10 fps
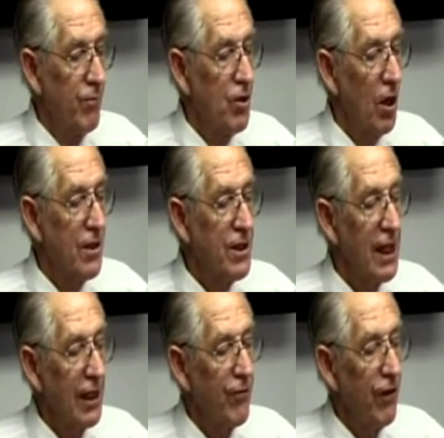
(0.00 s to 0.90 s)
John
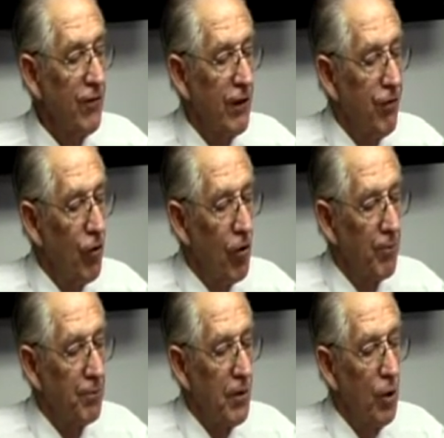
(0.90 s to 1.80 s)
6, 54.
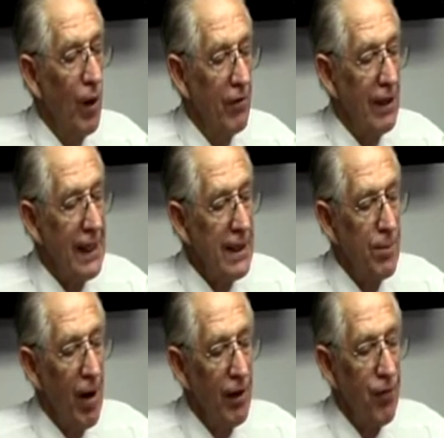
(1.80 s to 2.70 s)
Whoever eats
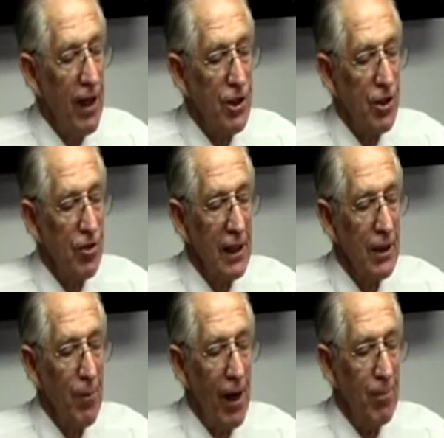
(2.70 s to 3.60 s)
my flesh and
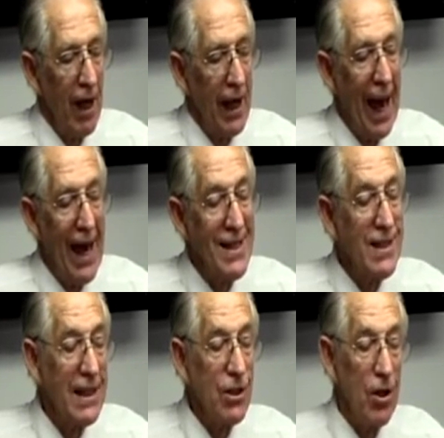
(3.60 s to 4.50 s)
drinks my blood
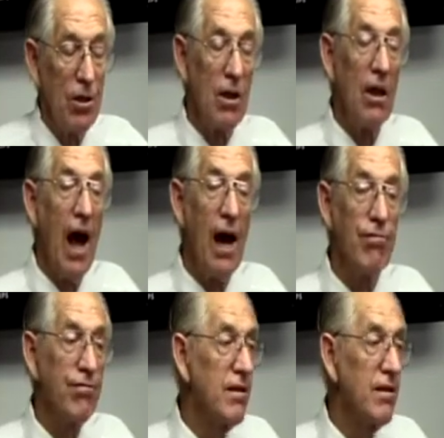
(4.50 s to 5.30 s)
has eternal life.